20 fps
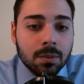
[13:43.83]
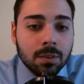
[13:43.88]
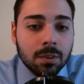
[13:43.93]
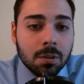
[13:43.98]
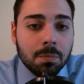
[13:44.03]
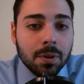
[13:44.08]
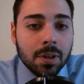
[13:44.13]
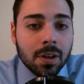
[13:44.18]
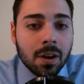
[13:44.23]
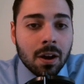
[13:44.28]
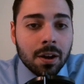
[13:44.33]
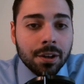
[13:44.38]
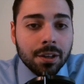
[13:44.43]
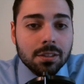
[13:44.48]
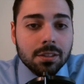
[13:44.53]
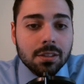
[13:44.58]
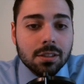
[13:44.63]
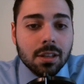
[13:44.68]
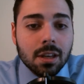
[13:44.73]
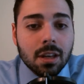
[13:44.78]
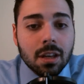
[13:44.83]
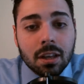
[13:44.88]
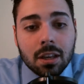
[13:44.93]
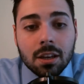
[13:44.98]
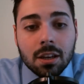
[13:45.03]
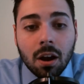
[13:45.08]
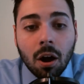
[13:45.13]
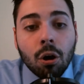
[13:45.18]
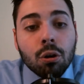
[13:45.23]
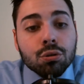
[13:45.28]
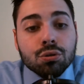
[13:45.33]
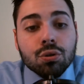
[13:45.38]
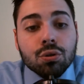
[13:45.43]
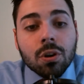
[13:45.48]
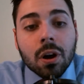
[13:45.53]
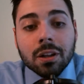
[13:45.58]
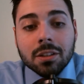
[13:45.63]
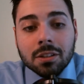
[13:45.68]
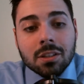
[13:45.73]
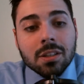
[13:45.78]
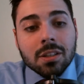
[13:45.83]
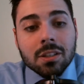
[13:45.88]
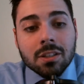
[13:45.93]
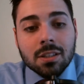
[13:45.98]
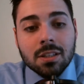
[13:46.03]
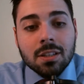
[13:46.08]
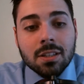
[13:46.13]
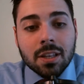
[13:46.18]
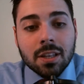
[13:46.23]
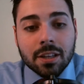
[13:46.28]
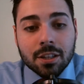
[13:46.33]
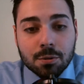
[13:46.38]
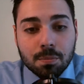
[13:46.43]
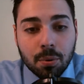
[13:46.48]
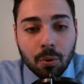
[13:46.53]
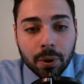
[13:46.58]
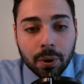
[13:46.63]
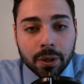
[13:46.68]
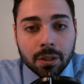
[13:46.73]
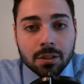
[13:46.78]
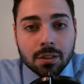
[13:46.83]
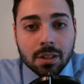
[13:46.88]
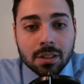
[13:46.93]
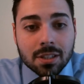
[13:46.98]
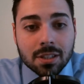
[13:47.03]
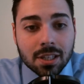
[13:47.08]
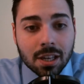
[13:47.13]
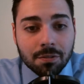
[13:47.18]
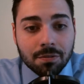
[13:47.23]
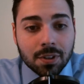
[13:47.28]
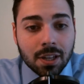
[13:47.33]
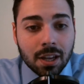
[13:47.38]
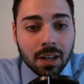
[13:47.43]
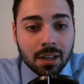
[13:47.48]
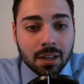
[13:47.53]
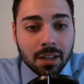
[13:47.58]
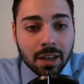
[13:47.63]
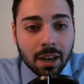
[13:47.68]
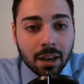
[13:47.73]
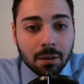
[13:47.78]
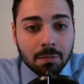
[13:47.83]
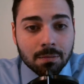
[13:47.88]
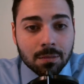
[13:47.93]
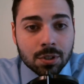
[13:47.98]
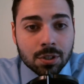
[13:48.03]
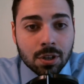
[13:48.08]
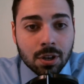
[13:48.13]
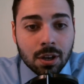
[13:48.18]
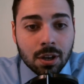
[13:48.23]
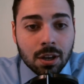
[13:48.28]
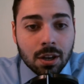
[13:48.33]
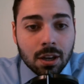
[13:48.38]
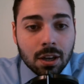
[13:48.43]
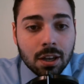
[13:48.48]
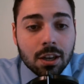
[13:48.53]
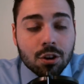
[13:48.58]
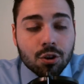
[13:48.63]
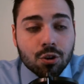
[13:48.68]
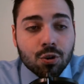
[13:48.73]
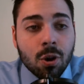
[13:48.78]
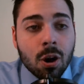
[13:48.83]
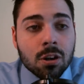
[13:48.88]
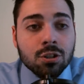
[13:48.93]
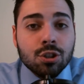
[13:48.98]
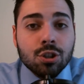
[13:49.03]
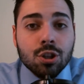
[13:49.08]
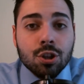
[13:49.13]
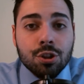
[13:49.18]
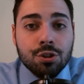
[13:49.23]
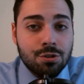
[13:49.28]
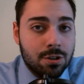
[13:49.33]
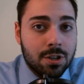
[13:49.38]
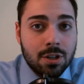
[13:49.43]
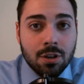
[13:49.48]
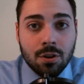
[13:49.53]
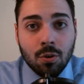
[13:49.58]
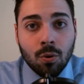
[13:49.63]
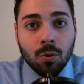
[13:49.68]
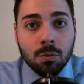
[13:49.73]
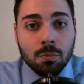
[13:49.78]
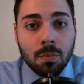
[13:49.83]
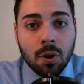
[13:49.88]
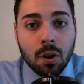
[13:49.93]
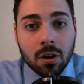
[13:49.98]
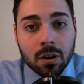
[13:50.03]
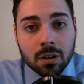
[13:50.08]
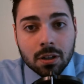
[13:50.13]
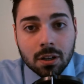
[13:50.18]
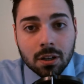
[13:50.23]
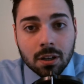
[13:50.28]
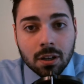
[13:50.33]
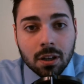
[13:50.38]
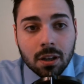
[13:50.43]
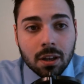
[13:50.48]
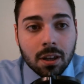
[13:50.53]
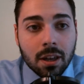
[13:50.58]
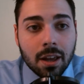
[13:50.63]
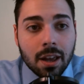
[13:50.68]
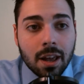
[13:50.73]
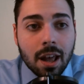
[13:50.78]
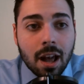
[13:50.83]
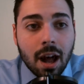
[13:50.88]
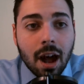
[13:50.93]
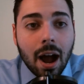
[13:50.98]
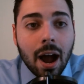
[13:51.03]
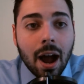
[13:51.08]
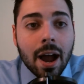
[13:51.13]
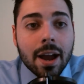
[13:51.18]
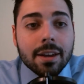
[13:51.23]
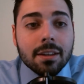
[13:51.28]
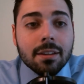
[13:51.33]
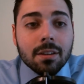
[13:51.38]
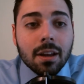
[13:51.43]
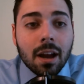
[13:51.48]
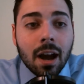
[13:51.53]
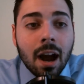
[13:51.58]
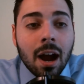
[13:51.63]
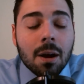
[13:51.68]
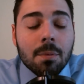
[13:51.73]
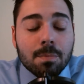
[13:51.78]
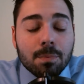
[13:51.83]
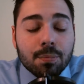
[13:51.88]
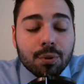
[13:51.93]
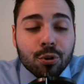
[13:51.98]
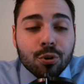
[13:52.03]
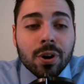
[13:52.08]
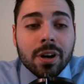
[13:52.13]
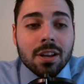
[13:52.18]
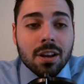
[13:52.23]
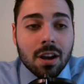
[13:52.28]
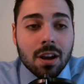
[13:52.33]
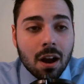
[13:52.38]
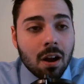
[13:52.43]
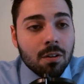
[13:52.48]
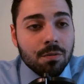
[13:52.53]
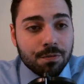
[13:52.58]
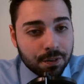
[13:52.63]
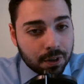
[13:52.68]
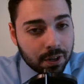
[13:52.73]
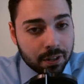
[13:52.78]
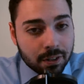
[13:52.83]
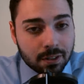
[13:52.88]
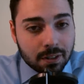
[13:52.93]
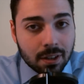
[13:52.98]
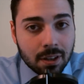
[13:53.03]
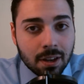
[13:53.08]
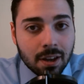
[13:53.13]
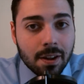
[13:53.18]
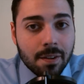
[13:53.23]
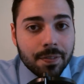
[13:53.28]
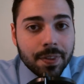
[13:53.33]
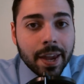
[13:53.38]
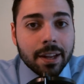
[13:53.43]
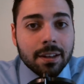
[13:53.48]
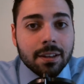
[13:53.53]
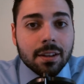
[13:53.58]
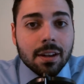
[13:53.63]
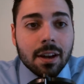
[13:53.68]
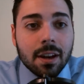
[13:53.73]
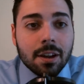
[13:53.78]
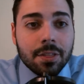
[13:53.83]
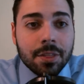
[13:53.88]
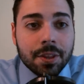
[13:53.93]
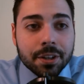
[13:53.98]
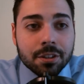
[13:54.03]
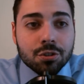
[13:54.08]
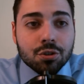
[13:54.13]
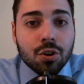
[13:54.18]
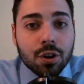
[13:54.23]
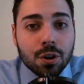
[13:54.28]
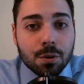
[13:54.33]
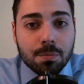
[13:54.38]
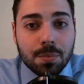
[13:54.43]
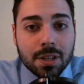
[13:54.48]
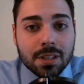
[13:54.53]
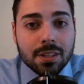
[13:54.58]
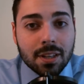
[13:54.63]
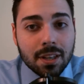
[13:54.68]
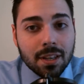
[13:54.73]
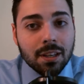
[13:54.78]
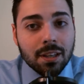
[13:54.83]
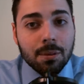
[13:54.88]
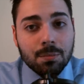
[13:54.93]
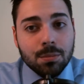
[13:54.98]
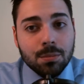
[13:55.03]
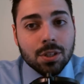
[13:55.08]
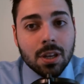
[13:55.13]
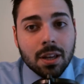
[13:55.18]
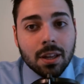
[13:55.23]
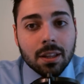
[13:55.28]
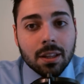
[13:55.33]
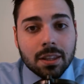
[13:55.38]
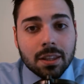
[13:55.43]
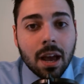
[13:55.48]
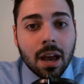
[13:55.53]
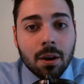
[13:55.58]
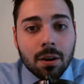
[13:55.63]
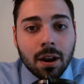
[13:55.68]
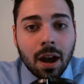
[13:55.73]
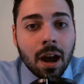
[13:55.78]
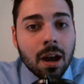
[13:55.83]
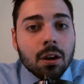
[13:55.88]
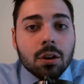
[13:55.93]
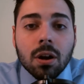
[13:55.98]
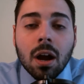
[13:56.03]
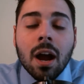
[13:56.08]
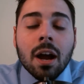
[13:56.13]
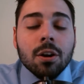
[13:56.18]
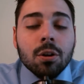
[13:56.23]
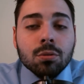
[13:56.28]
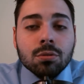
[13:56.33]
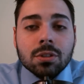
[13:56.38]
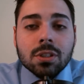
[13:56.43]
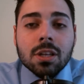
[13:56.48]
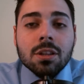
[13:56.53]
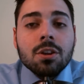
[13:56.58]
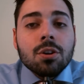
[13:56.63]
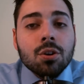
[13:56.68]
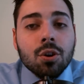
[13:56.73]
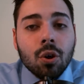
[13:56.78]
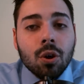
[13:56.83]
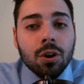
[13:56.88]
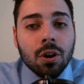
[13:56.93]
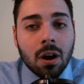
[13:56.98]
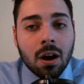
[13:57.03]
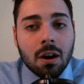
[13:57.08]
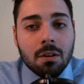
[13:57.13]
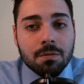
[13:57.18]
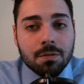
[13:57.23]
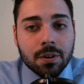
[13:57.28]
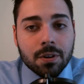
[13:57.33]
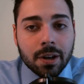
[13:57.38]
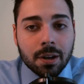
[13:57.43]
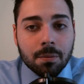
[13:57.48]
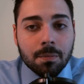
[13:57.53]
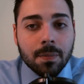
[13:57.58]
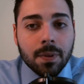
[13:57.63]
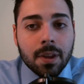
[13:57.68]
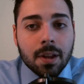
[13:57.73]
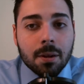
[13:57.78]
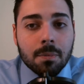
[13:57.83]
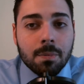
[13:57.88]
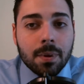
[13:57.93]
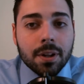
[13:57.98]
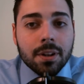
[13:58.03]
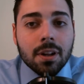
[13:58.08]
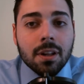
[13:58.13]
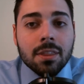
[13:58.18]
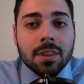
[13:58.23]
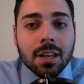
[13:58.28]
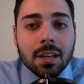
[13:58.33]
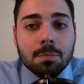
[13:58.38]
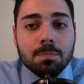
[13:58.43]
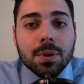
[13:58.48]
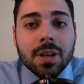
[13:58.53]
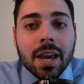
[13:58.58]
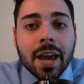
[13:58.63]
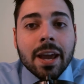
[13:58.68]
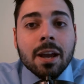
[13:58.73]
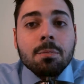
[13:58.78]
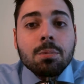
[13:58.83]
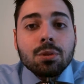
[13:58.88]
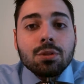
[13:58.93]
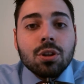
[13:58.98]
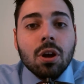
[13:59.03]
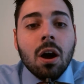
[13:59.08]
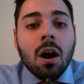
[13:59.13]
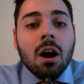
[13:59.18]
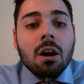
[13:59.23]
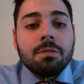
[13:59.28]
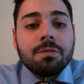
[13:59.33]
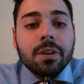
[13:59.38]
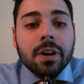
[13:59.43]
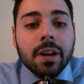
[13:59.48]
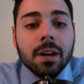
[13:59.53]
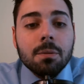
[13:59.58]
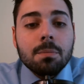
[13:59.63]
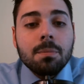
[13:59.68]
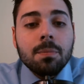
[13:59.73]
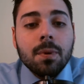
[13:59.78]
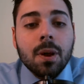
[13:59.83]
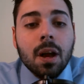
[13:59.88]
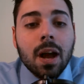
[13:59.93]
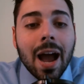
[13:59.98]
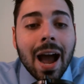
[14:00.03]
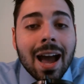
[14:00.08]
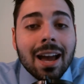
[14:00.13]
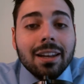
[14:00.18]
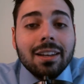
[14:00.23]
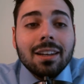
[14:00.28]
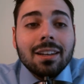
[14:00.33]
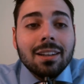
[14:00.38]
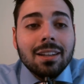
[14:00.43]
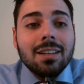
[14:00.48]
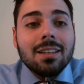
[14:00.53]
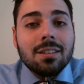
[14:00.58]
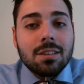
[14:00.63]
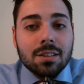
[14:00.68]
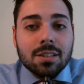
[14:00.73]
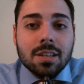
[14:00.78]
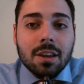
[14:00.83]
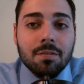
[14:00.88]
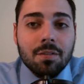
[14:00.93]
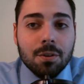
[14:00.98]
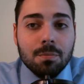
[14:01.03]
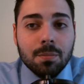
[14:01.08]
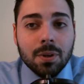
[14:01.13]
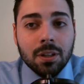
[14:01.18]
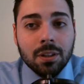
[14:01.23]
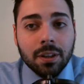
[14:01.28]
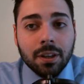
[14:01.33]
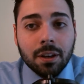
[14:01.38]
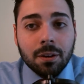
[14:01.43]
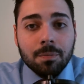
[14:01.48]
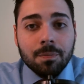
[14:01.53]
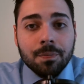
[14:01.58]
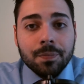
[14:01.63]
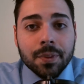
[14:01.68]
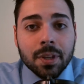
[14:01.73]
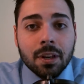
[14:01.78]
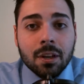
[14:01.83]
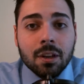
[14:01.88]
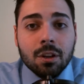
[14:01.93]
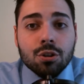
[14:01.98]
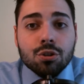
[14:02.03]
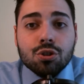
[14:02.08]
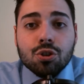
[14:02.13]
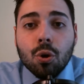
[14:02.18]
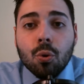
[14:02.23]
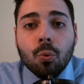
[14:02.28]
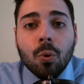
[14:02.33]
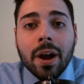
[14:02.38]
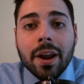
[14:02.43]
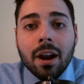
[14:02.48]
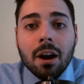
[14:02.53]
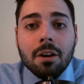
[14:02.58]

to be honest. He also got 66 points in 78 games. He crossed the 30 goal mark. I'm pretty confident that there's going to be teams that I don't say they're going to offer him, but they'd be able to offer him at least 7 million. So right